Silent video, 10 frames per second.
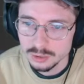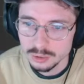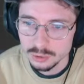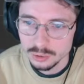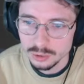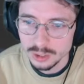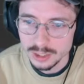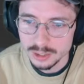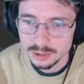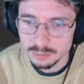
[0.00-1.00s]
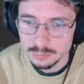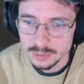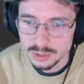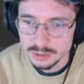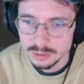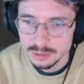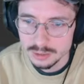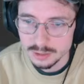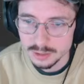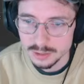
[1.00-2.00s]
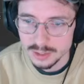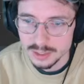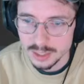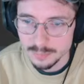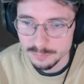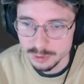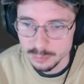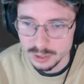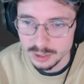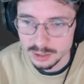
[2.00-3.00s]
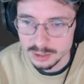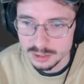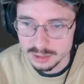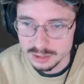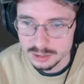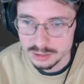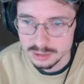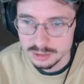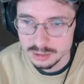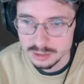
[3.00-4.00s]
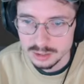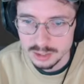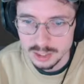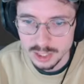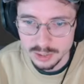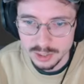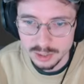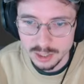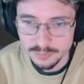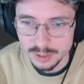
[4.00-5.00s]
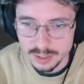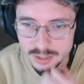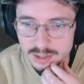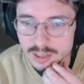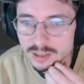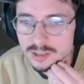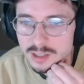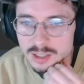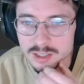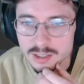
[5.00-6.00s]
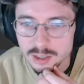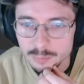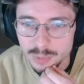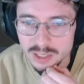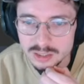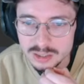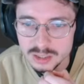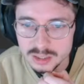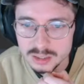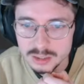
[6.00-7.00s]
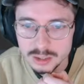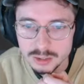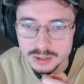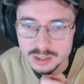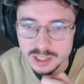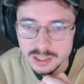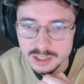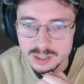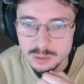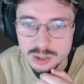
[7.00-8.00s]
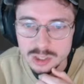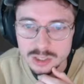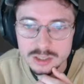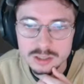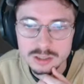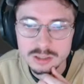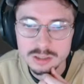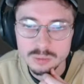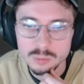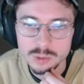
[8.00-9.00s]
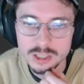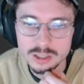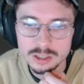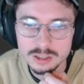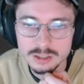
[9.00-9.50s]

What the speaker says: all items are the same for a bit, isn't it? And then they'll have like their competitor who's slightly smaller and weaker.